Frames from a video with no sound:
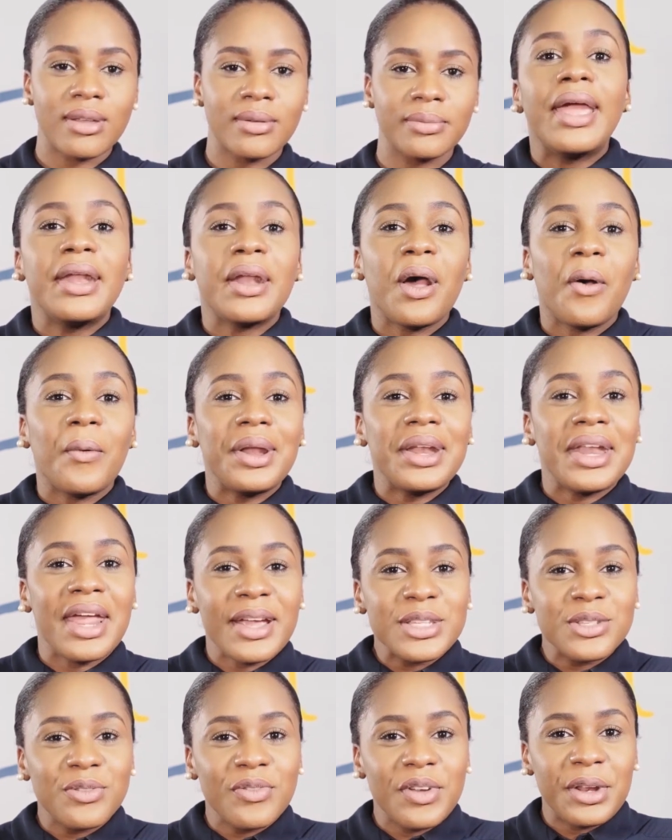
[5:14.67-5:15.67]
In our
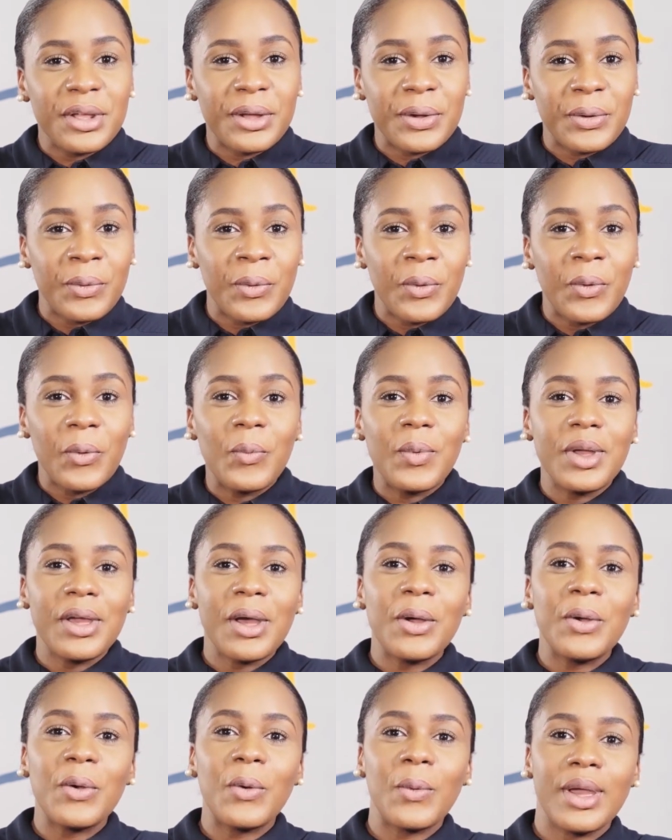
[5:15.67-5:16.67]
next video, we
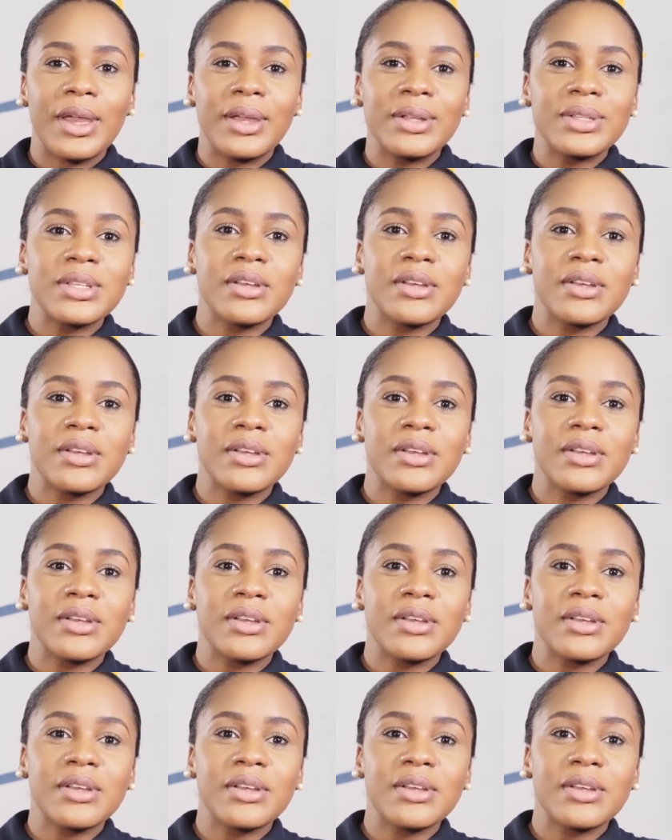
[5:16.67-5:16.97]
are going